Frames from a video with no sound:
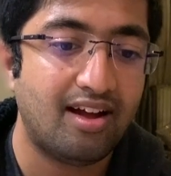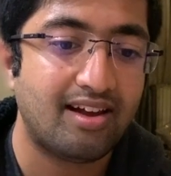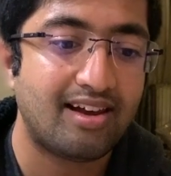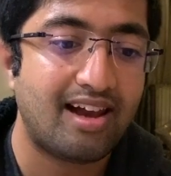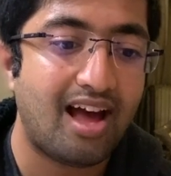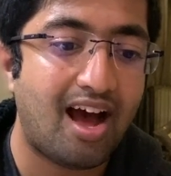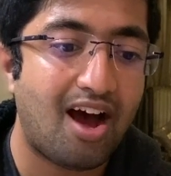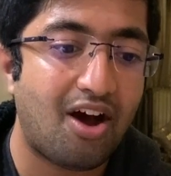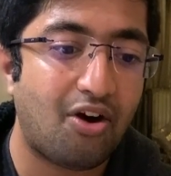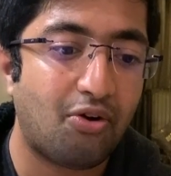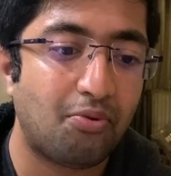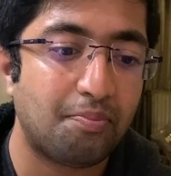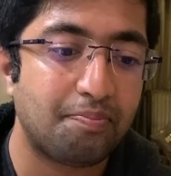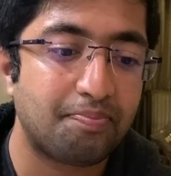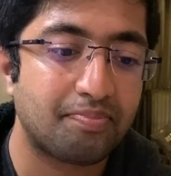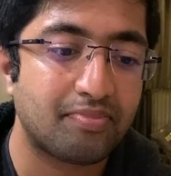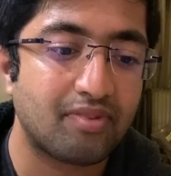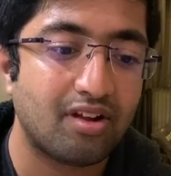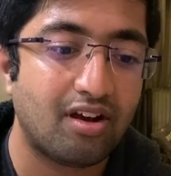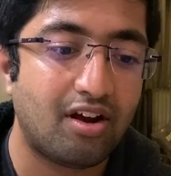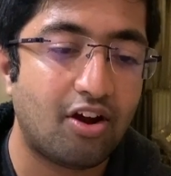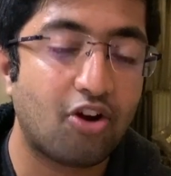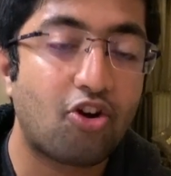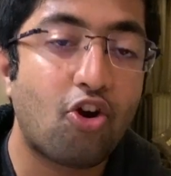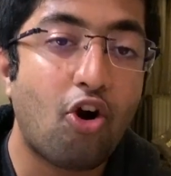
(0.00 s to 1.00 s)
Now,
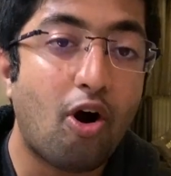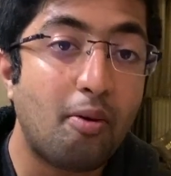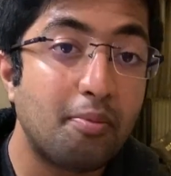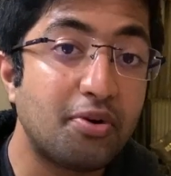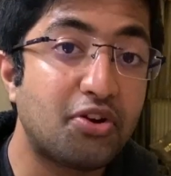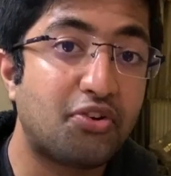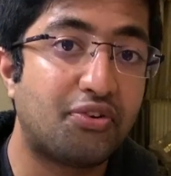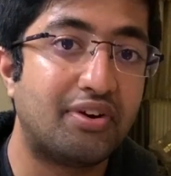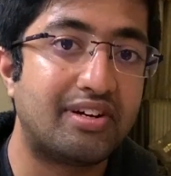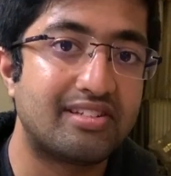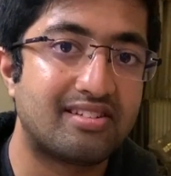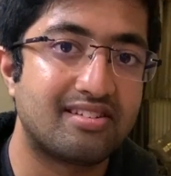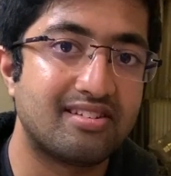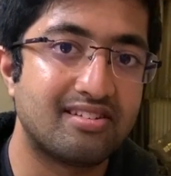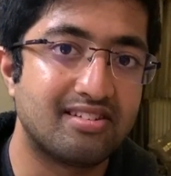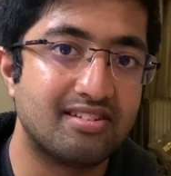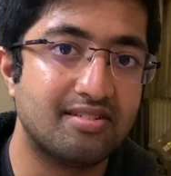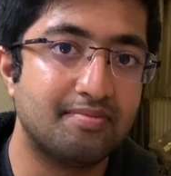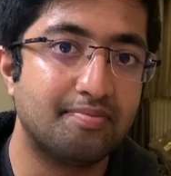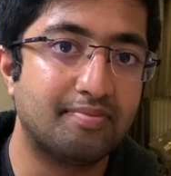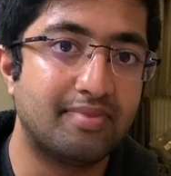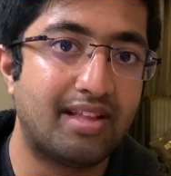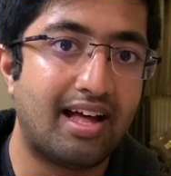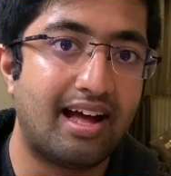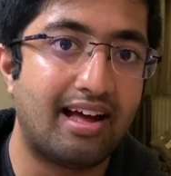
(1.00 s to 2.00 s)
a common
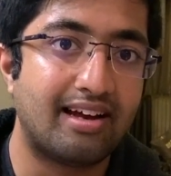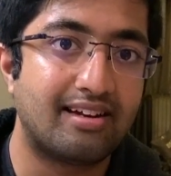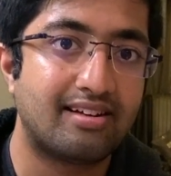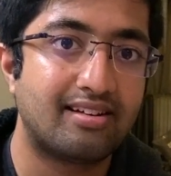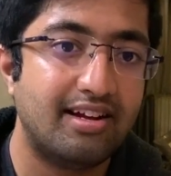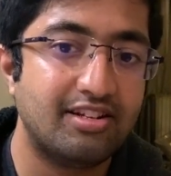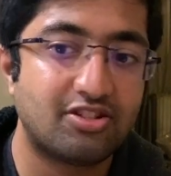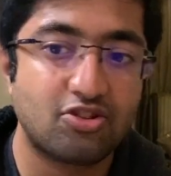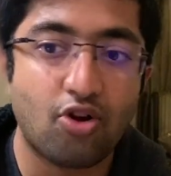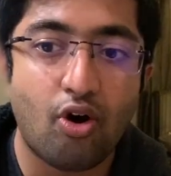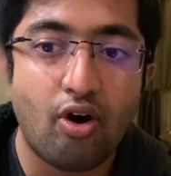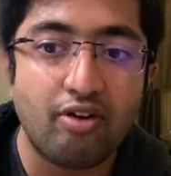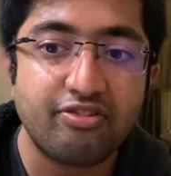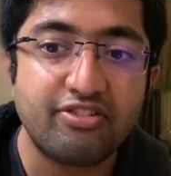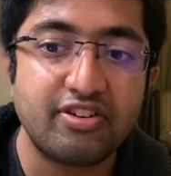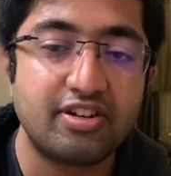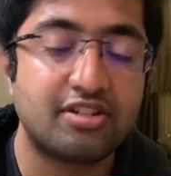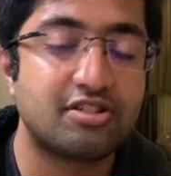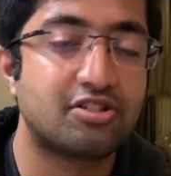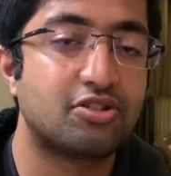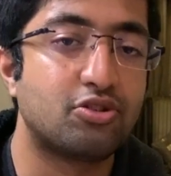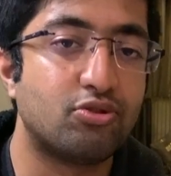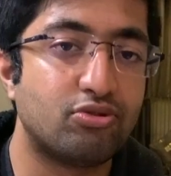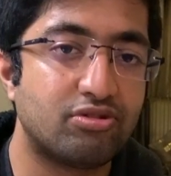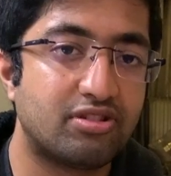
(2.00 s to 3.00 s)
criticism that is often
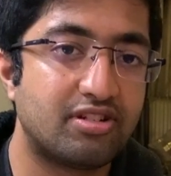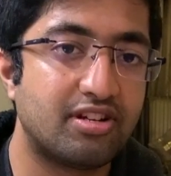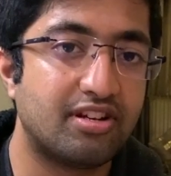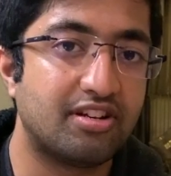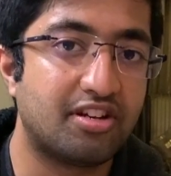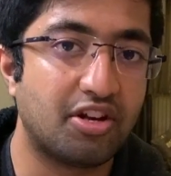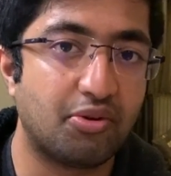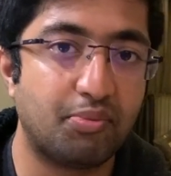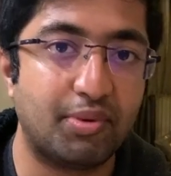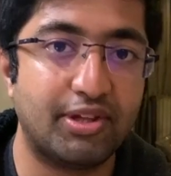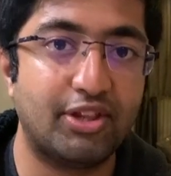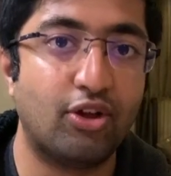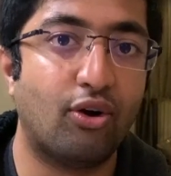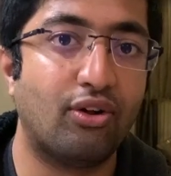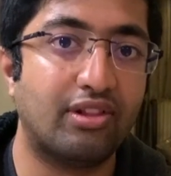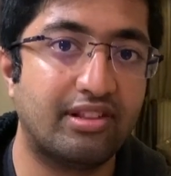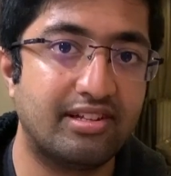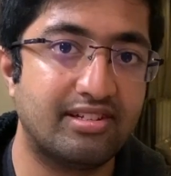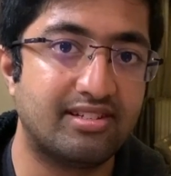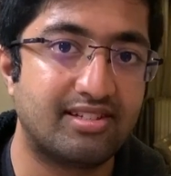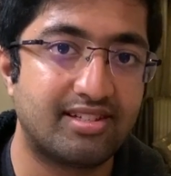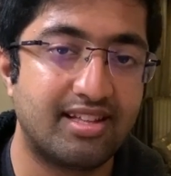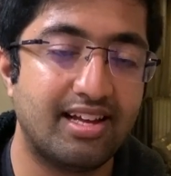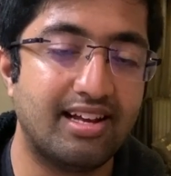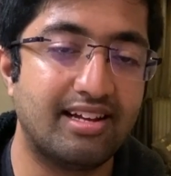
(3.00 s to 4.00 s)
associated with all
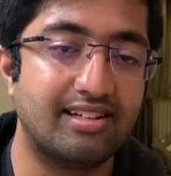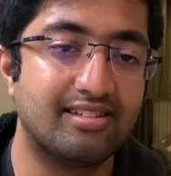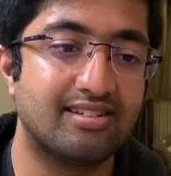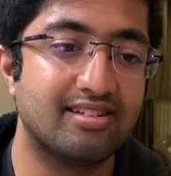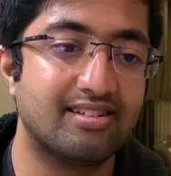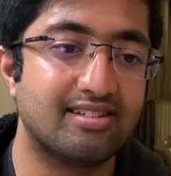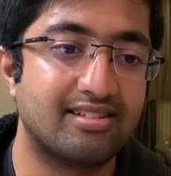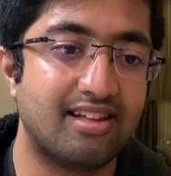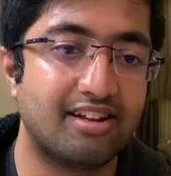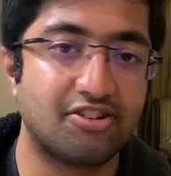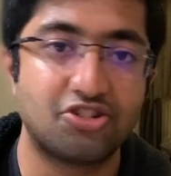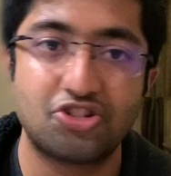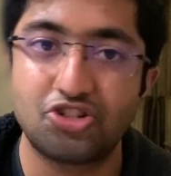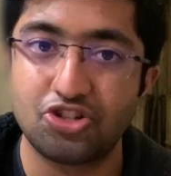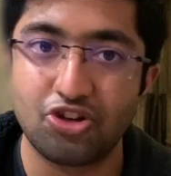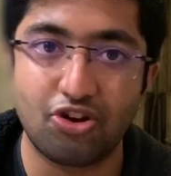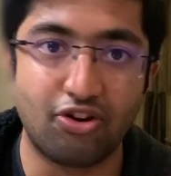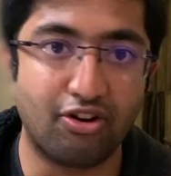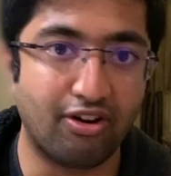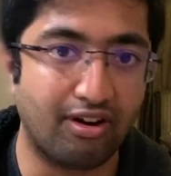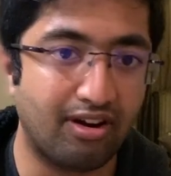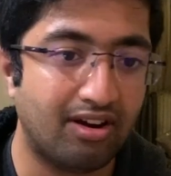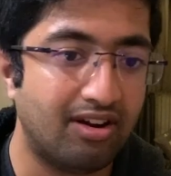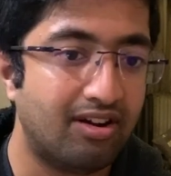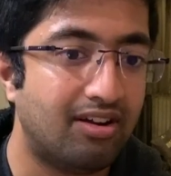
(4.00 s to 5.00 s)
these things is that,
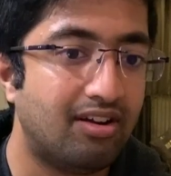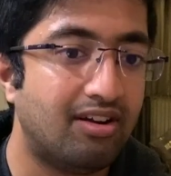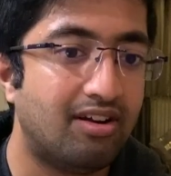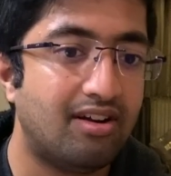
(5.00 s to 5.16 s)
sure,